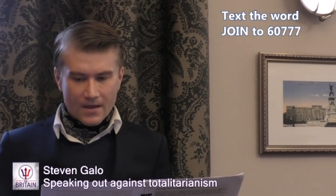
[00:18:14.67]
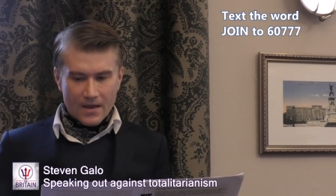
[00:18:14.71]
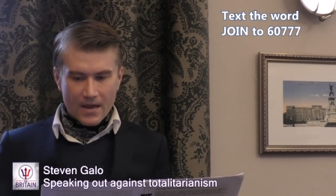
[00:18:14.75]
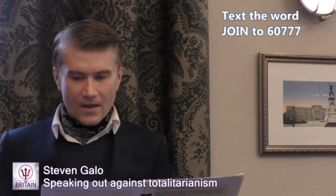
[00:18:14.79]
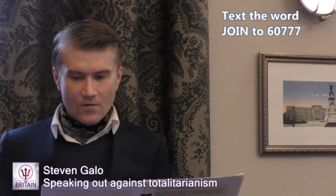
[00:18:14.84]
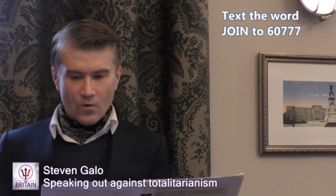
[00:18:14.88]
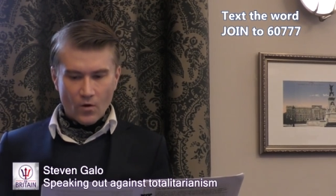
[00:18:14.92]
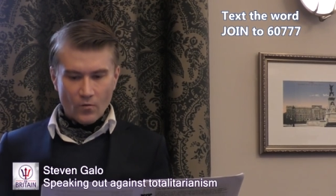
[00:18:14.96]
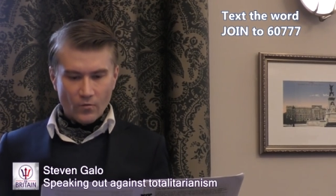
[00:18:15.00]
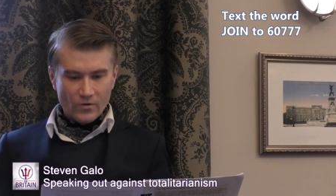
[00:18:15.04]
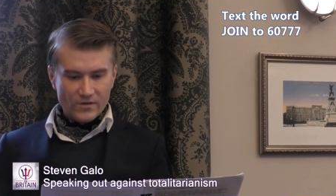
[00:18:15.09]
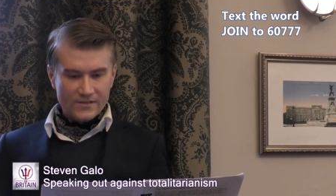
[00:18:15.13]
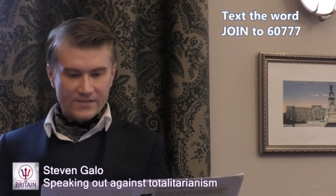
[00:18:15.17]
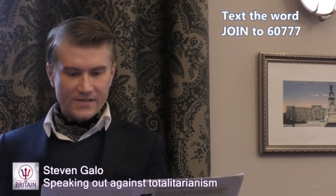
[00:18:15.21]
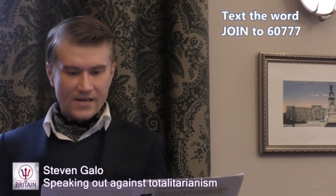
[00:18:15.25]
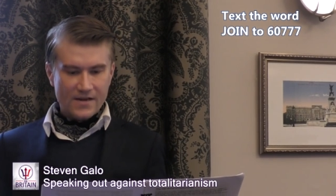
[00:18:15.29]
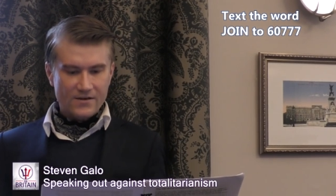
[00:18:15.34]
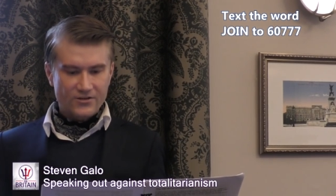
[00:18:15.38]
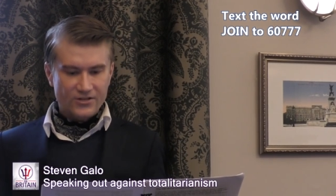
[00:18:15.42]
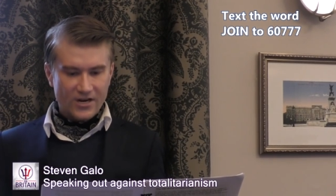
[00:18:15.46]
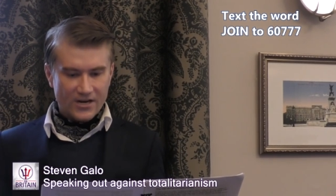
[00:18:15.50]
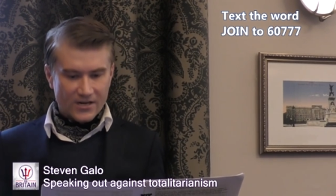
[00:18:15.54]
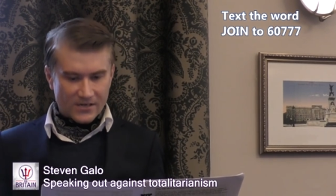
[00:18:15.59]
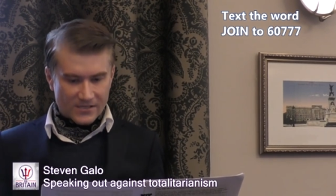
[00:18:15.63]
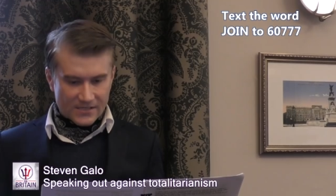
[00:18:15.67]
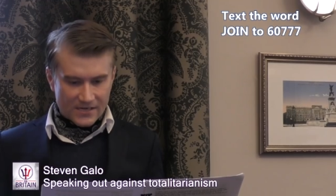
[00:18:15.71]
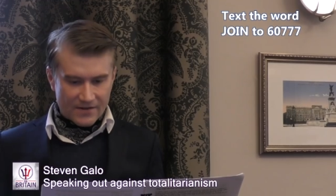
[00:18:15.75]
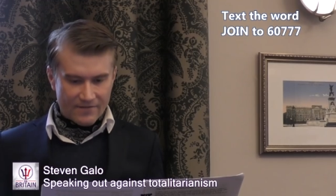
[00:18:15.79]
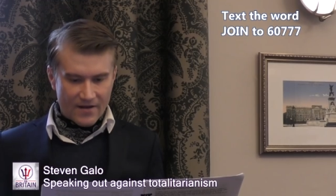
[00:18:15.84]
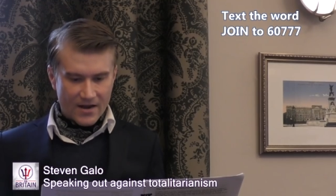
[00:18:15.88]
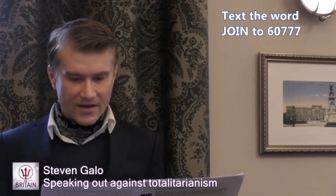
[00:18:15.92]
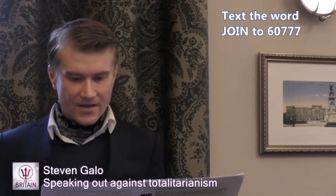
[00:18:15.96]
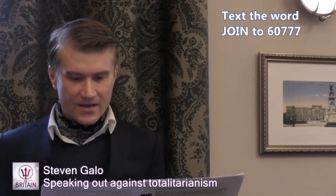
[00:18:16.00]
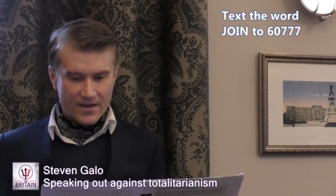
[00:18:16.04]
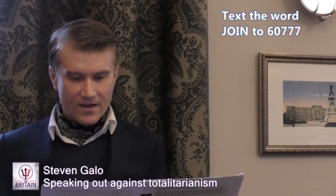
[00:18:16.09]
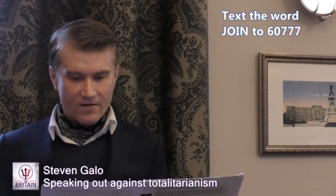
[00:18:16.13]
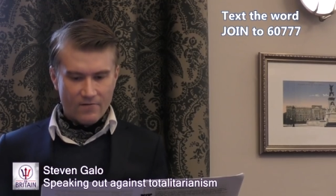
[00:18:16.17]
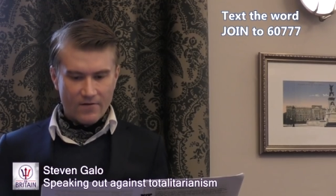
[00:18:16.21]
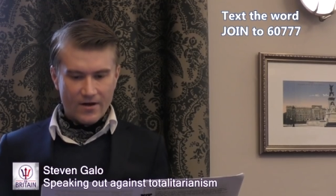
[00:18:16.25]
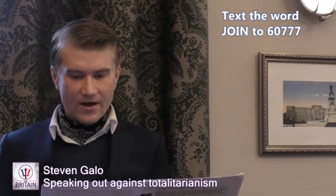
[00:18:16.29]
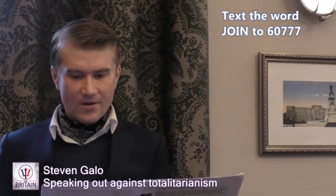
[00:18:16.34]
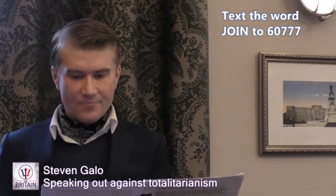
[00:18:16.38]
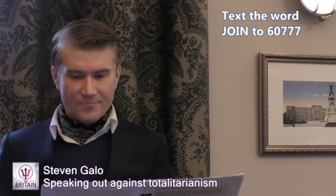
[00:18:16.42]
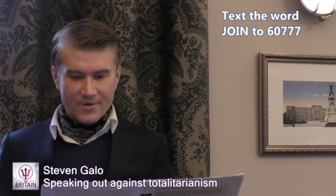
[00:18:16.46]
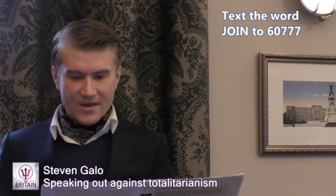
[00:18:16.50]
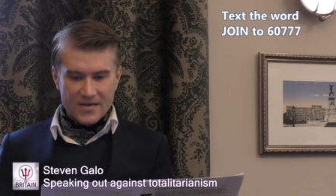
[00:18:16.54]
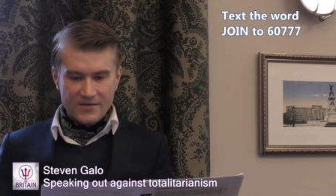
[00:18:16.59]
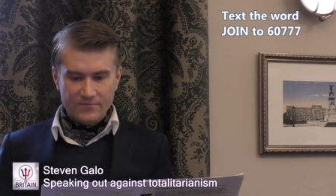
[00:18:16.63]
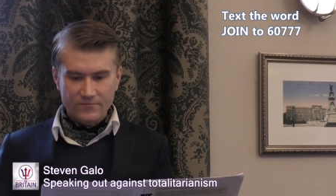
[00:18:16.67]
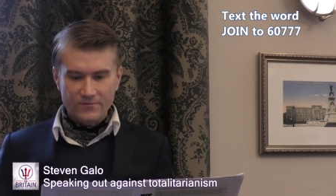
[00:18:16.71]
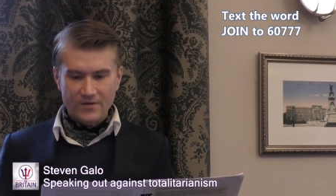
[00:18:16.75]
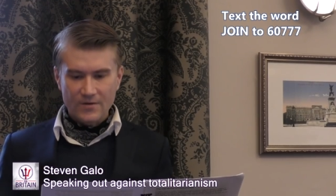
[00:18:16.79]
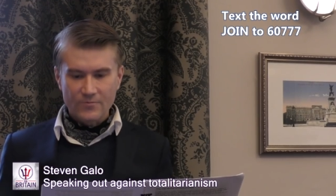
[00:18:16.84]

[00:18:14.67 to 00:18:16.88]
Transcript: in what was then Czechoslovakia via peaceful